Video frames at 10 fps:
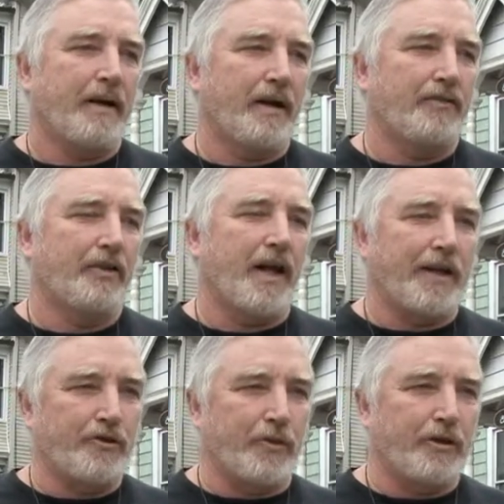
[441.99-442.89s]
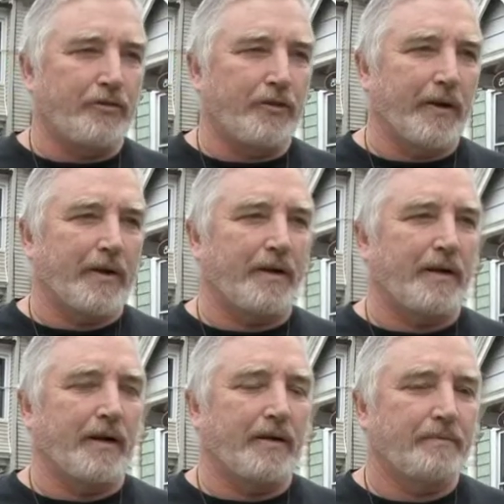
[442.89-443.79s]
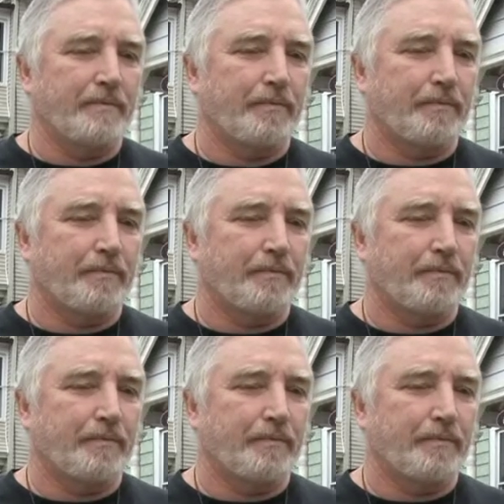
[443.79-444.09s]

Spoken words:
on July 24th.